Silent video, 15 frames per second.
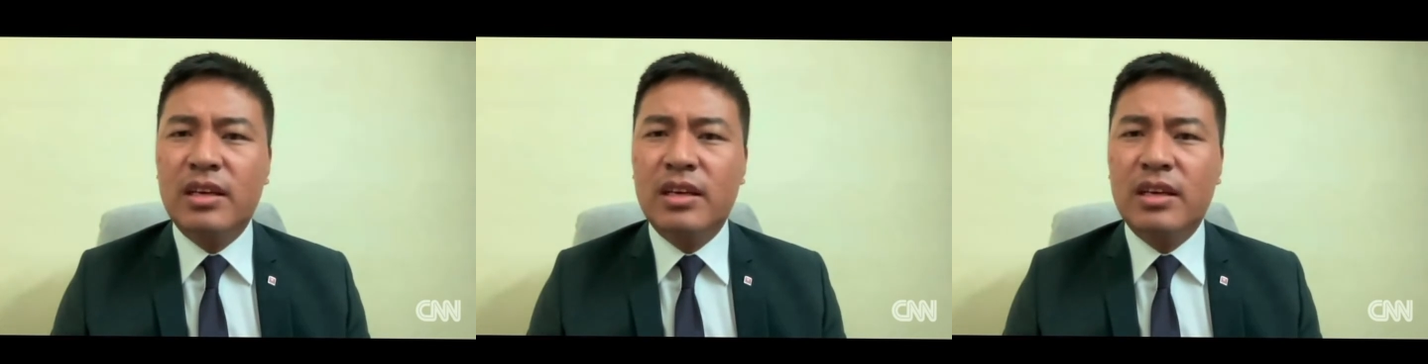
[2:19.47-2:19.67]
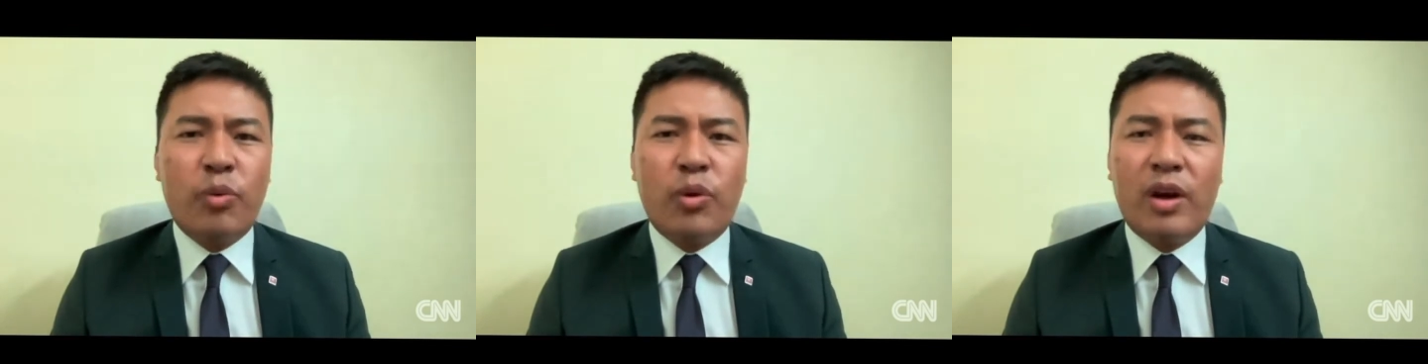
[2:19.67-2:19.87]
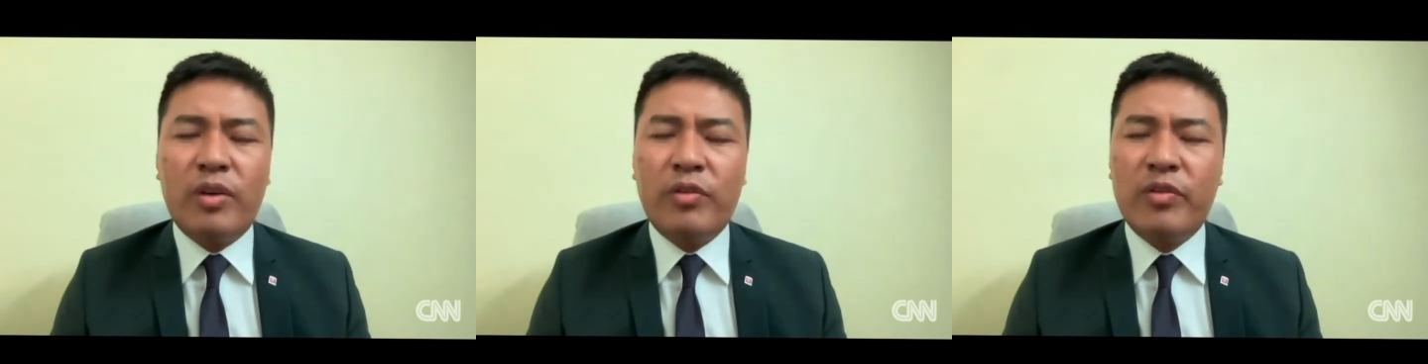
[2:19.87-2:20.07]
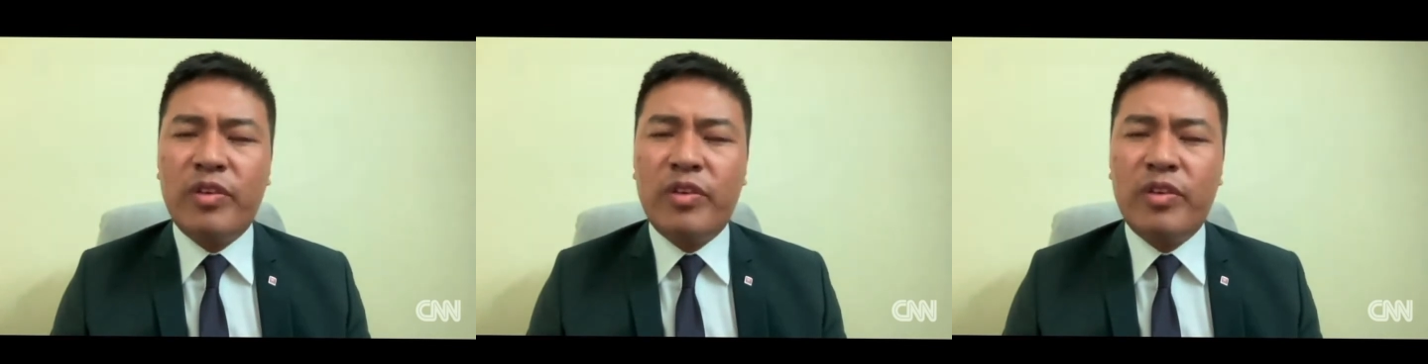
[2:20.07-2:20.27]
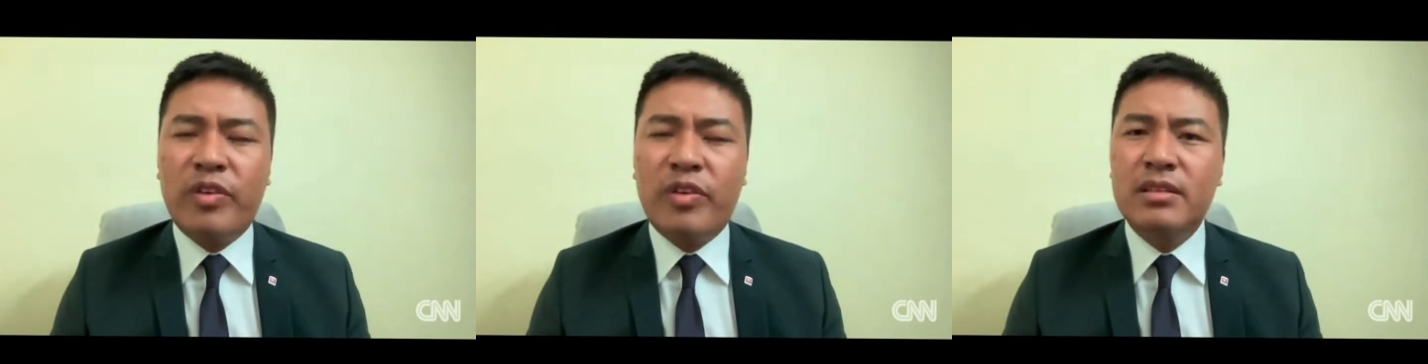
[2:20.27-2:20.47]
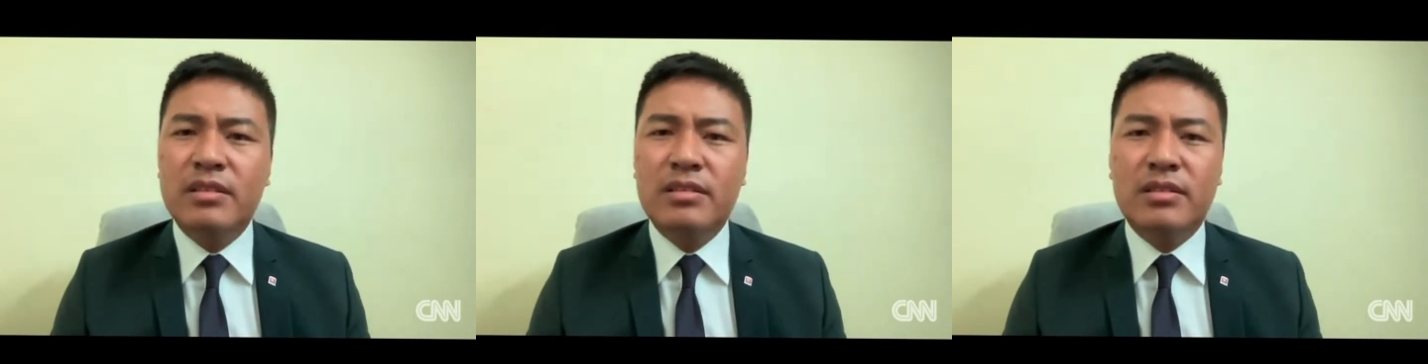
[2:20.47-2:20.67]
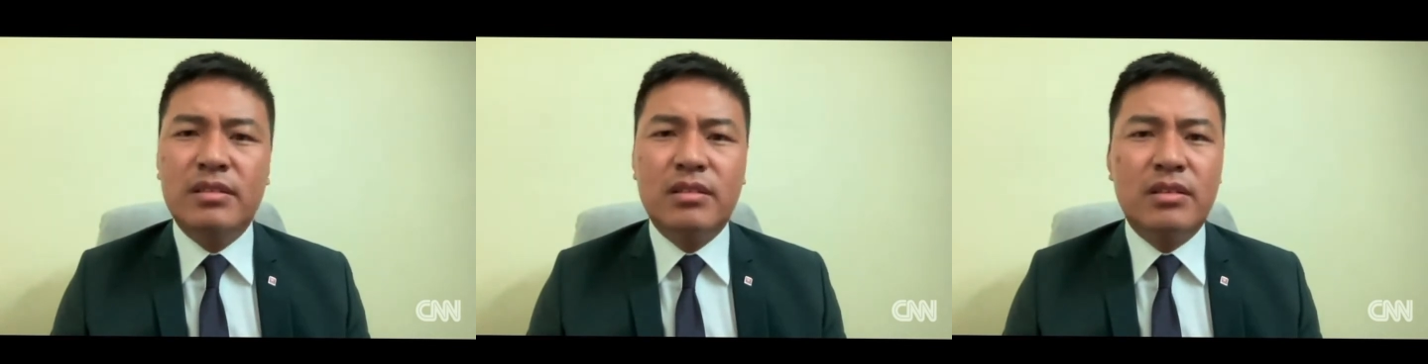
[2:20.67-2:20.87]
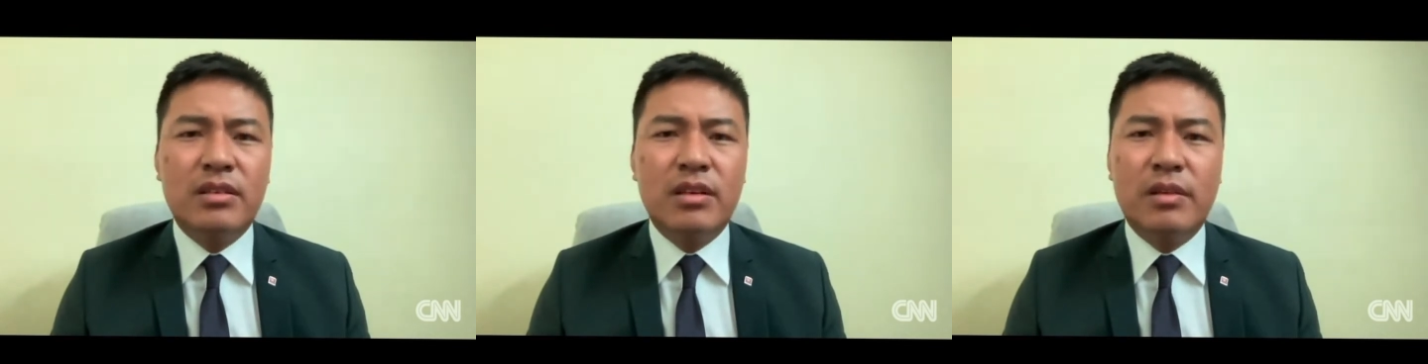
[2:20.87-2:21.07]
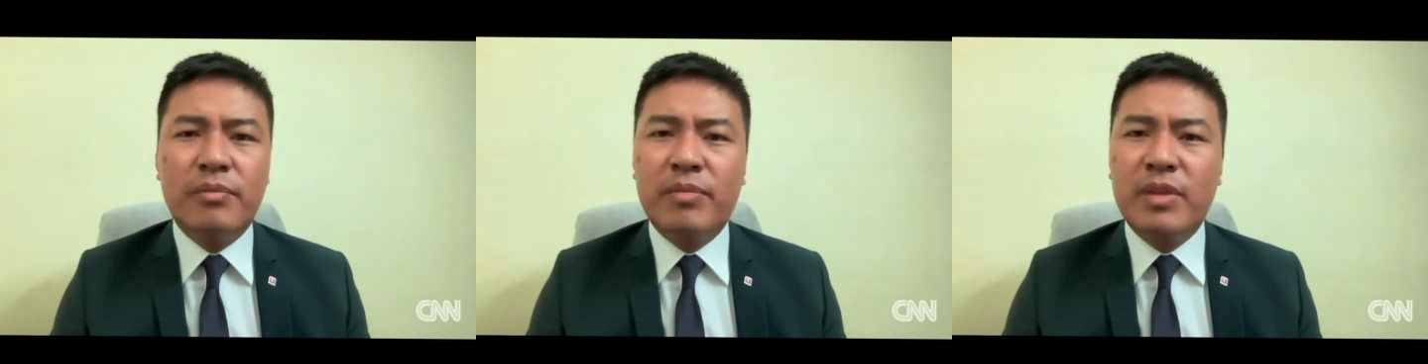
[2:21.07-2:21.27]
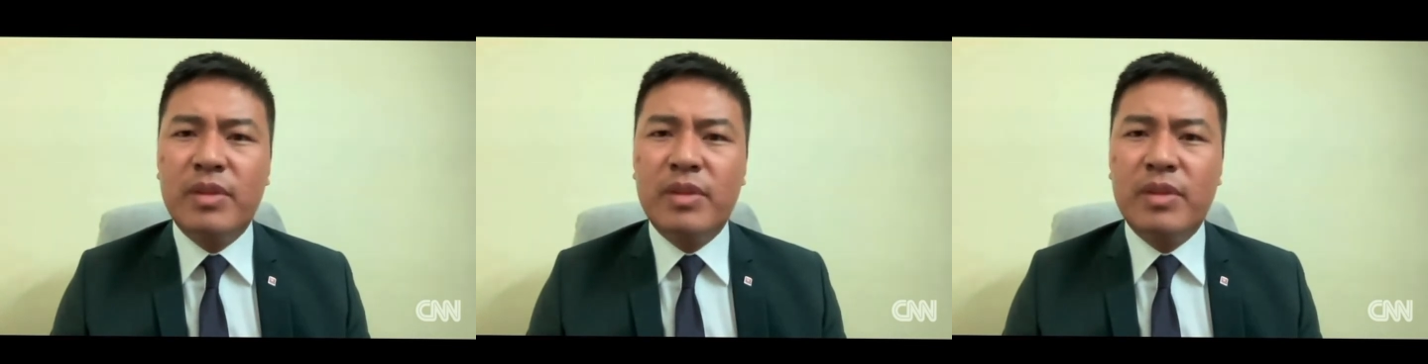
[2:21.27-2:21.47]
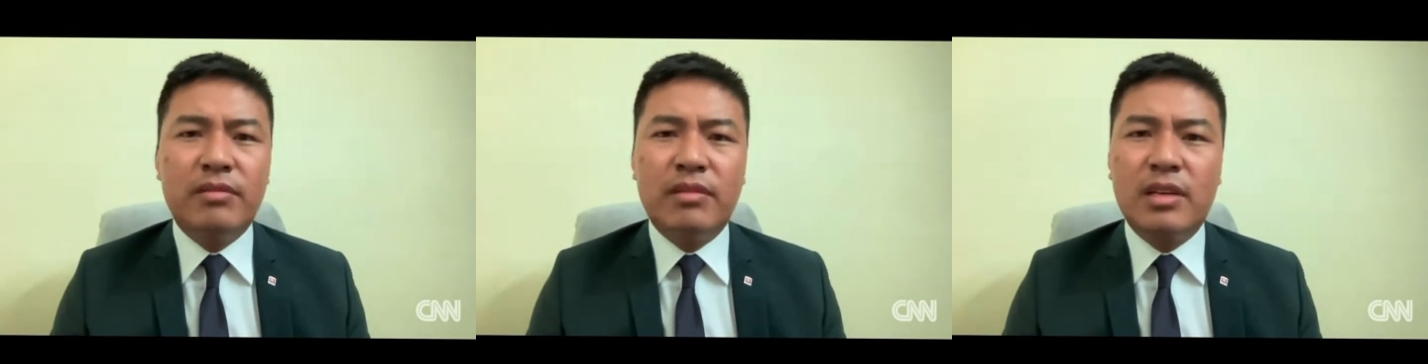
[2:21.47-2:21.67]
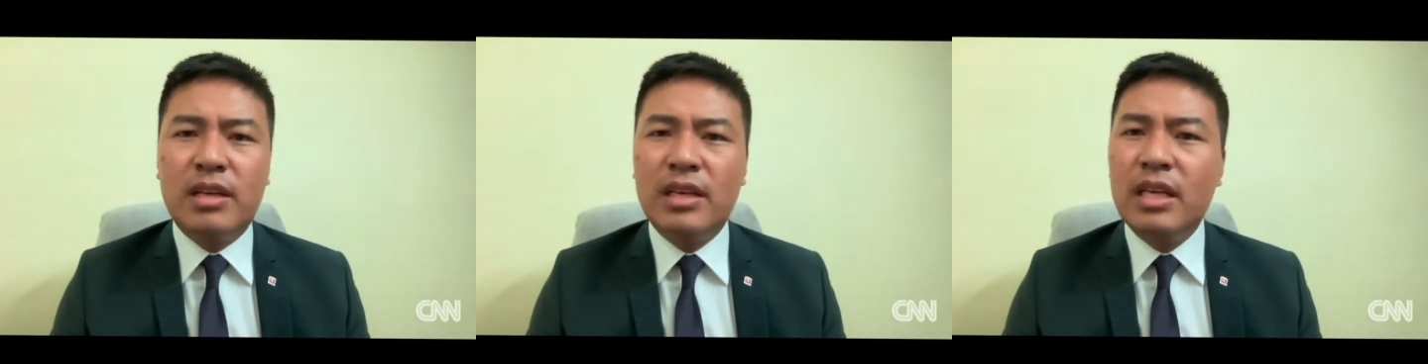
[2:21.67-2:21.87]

This is what we have been the, the,